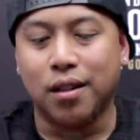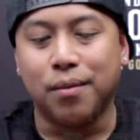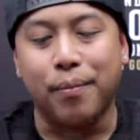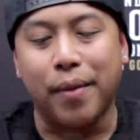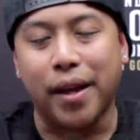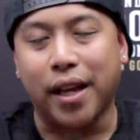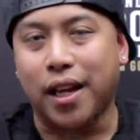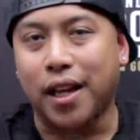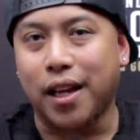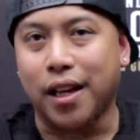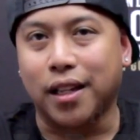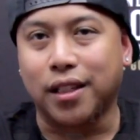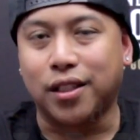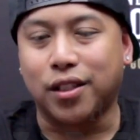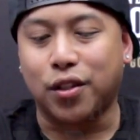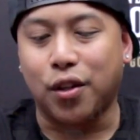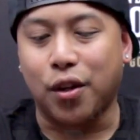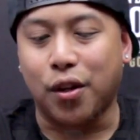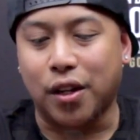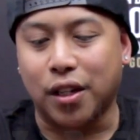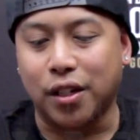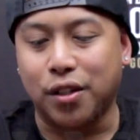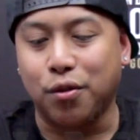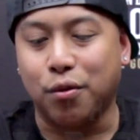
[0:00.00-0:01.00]
making it so
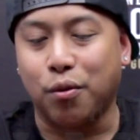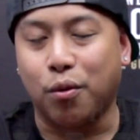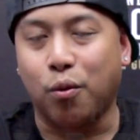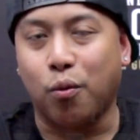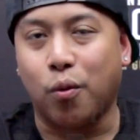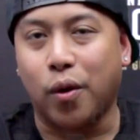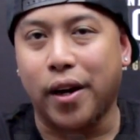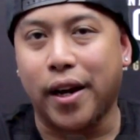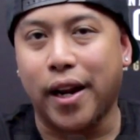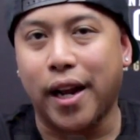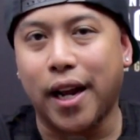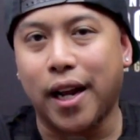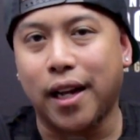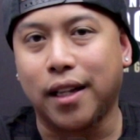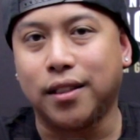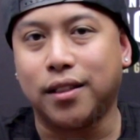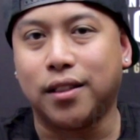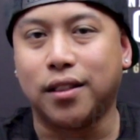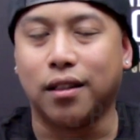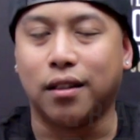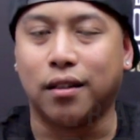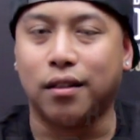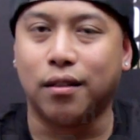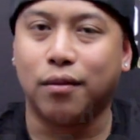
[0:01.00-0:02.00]
you can do it with one hand.
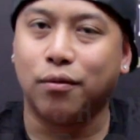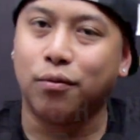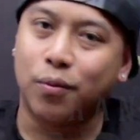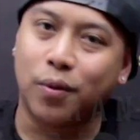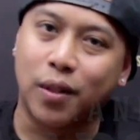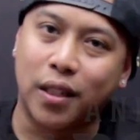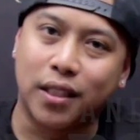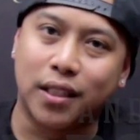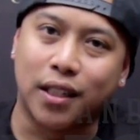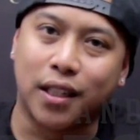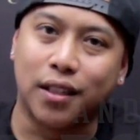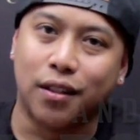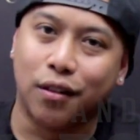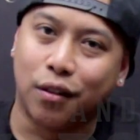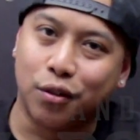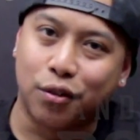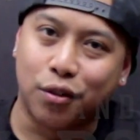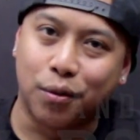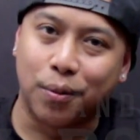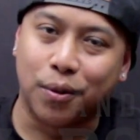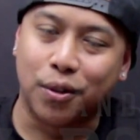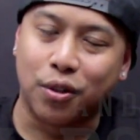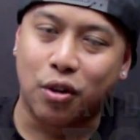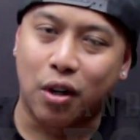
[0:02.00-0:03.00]
So they say don't
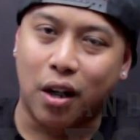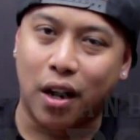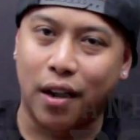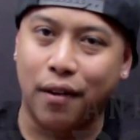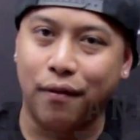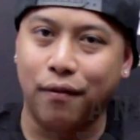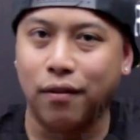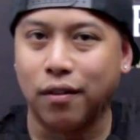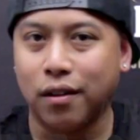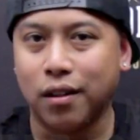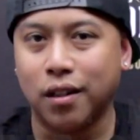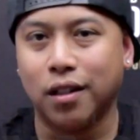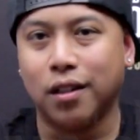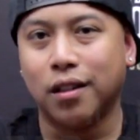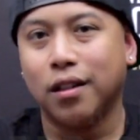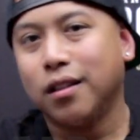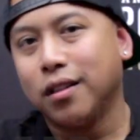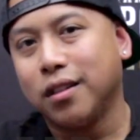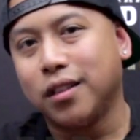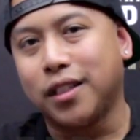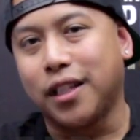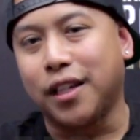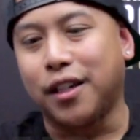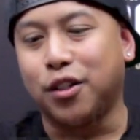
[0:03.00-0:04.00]
drip and drive.
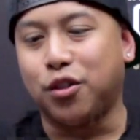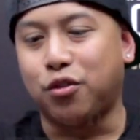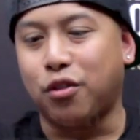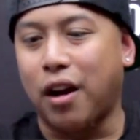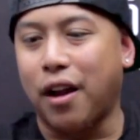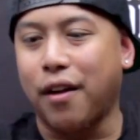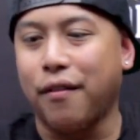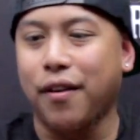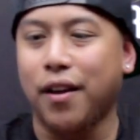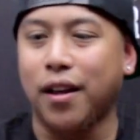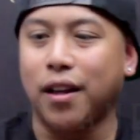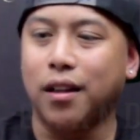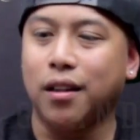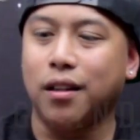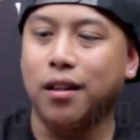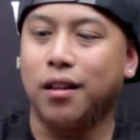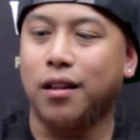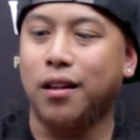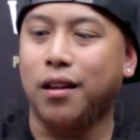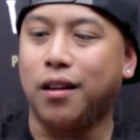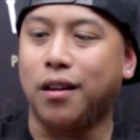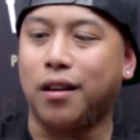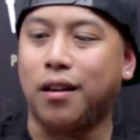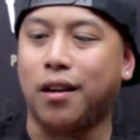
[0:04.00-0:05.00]
Say you're driving,
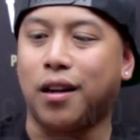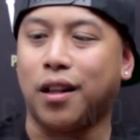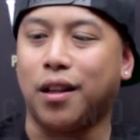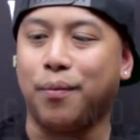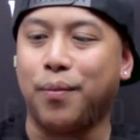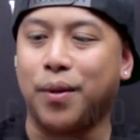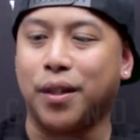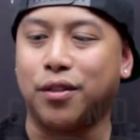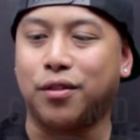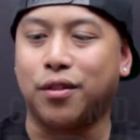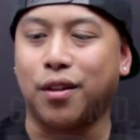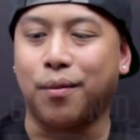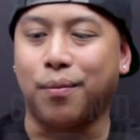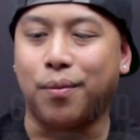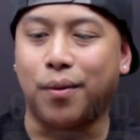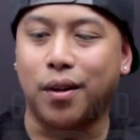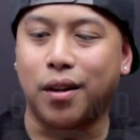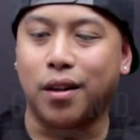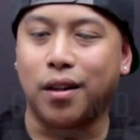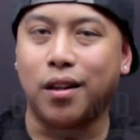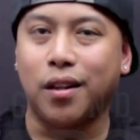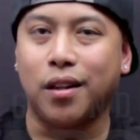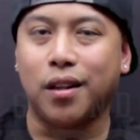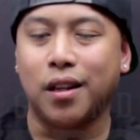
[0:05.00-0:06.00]
got the big
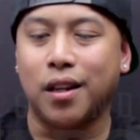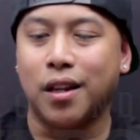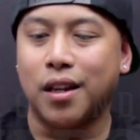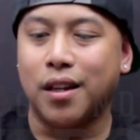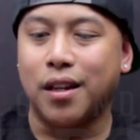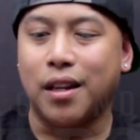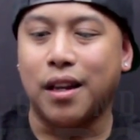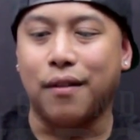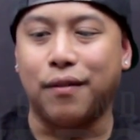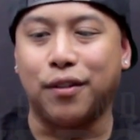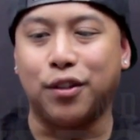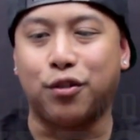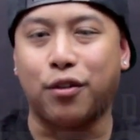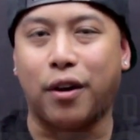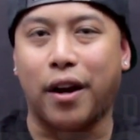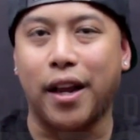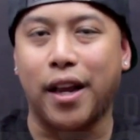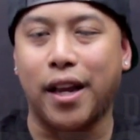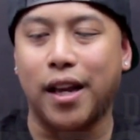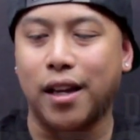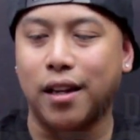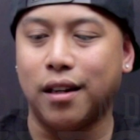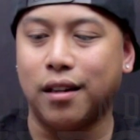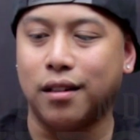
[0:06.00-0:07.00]
dripper, you have a dry
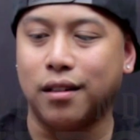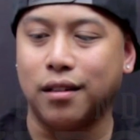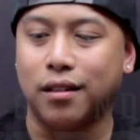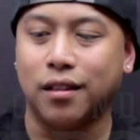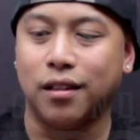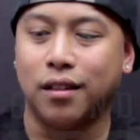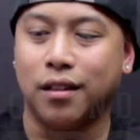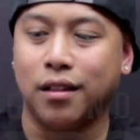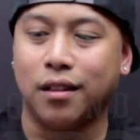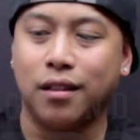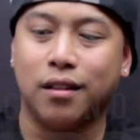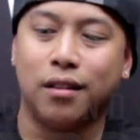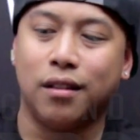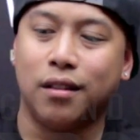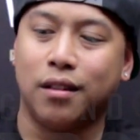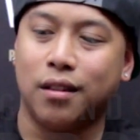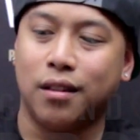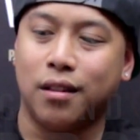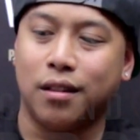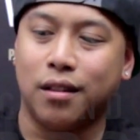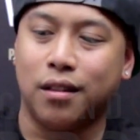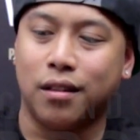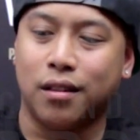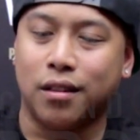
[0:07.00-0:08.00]
hit,
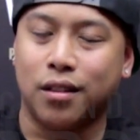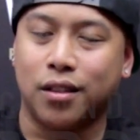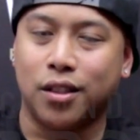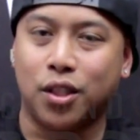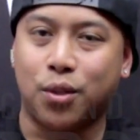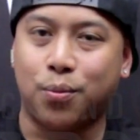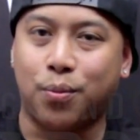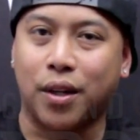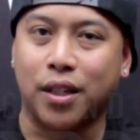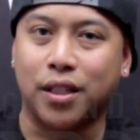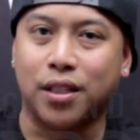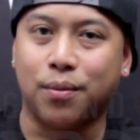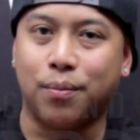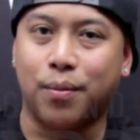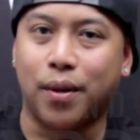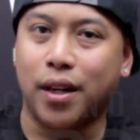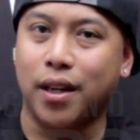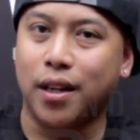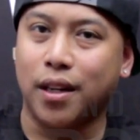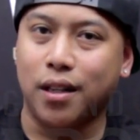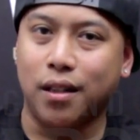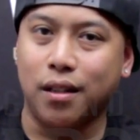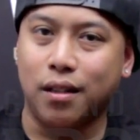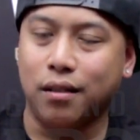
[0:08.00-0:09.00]
just press the
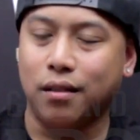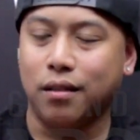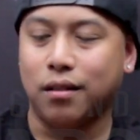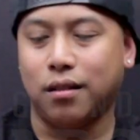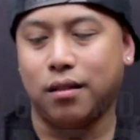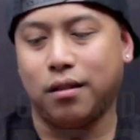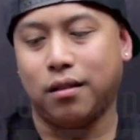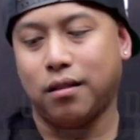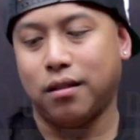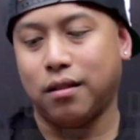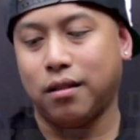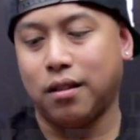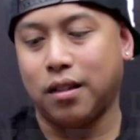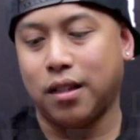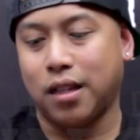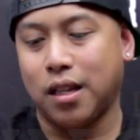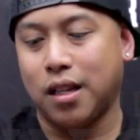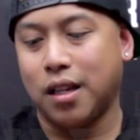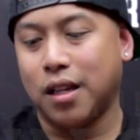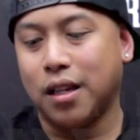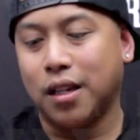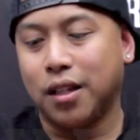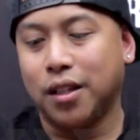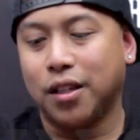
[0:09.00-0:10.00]
button,
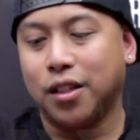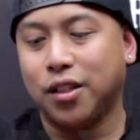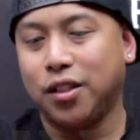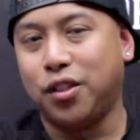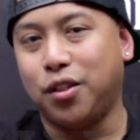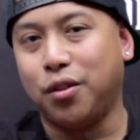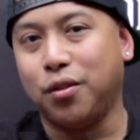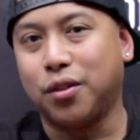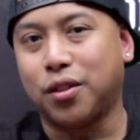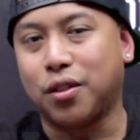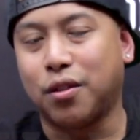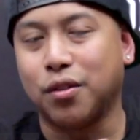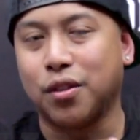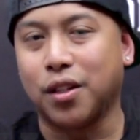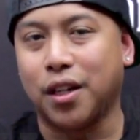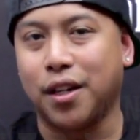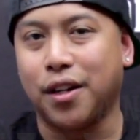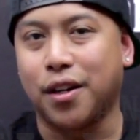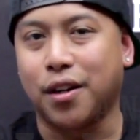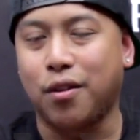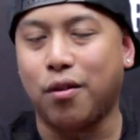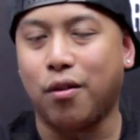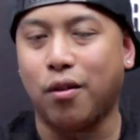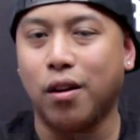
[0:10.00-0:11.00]
juice goes on
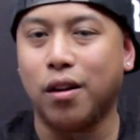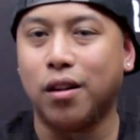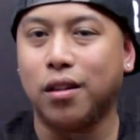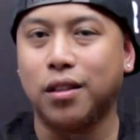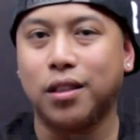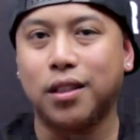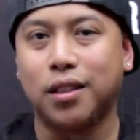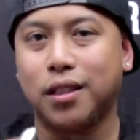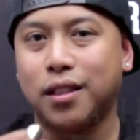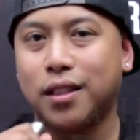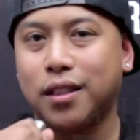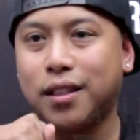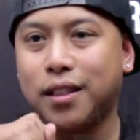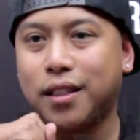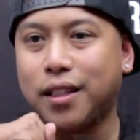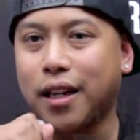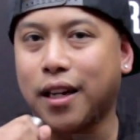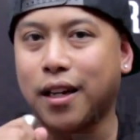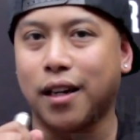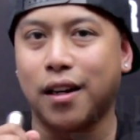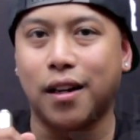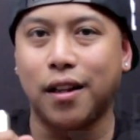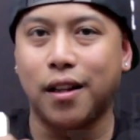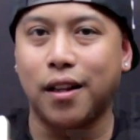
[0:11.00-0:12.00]
your coils,
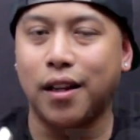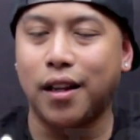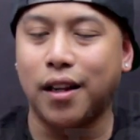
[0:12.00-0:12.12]
take another